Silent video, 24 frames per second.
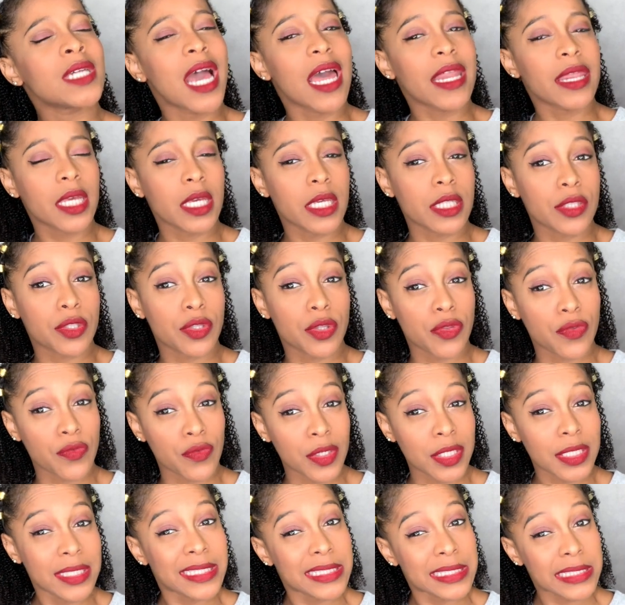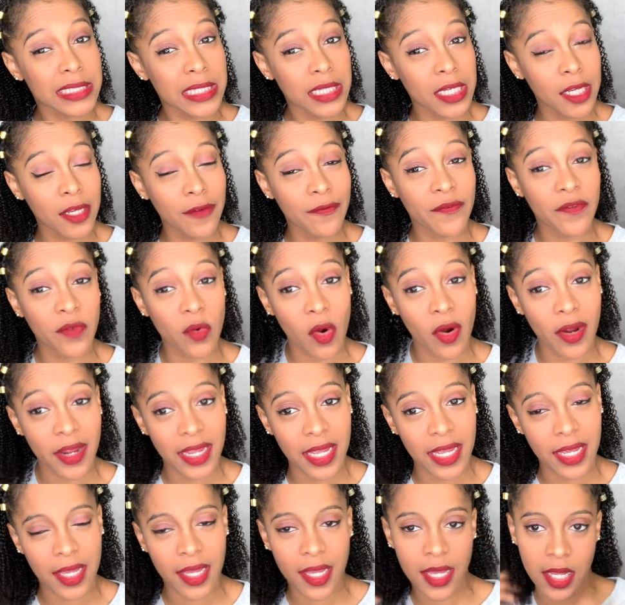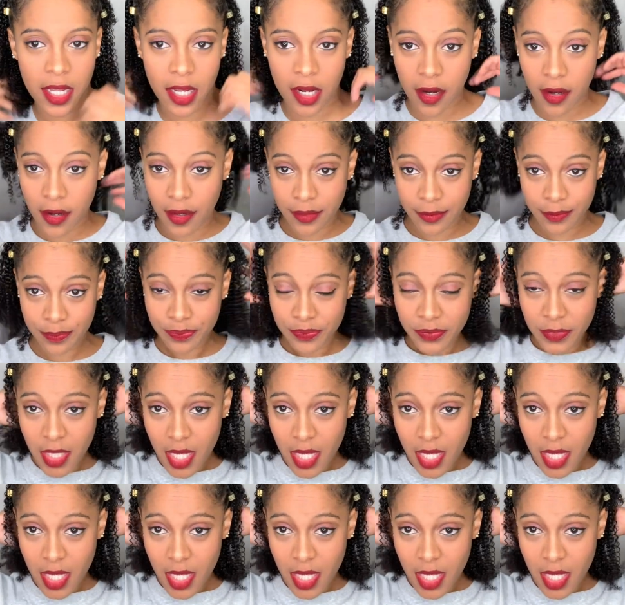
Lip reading: I think it's 3C for A hair.